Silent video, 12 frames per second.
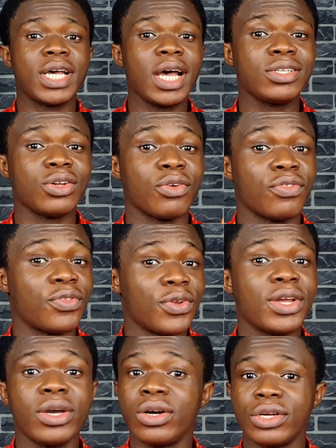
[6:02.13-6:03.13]
has a
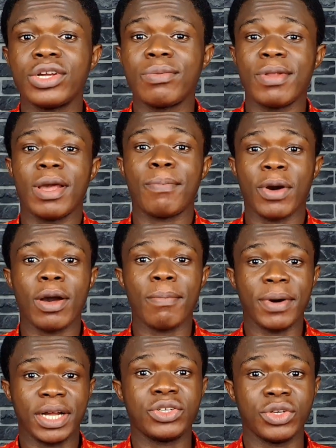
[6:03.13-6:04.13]
300 mAh
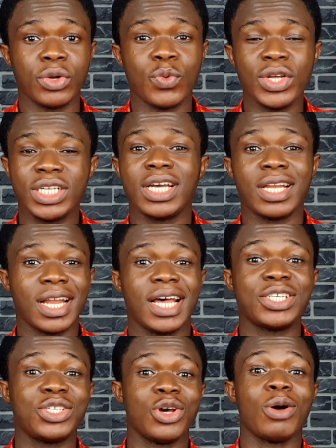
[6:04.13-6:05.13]
battery which can
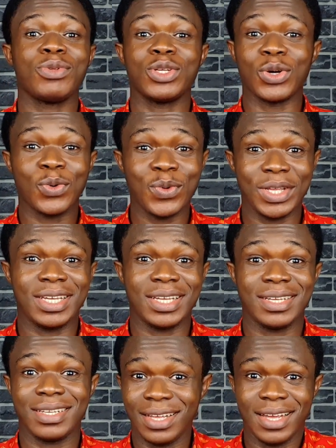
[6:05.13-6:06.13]
last you up to a week.
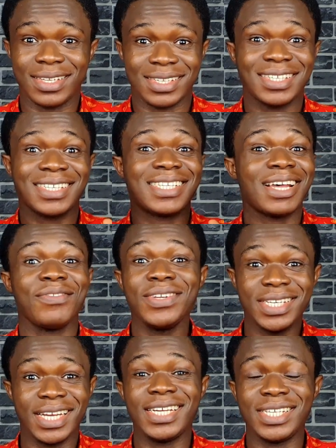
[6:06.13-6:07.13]
Yes, 7
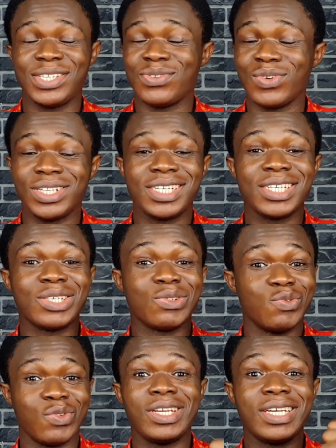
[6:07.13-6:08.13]
days, which is
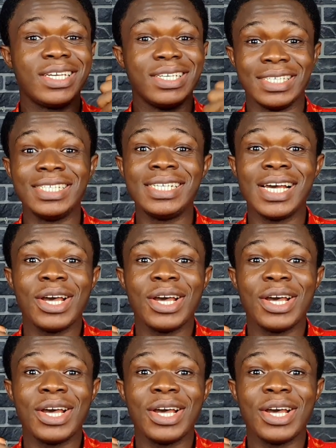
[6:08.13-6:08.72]
really good.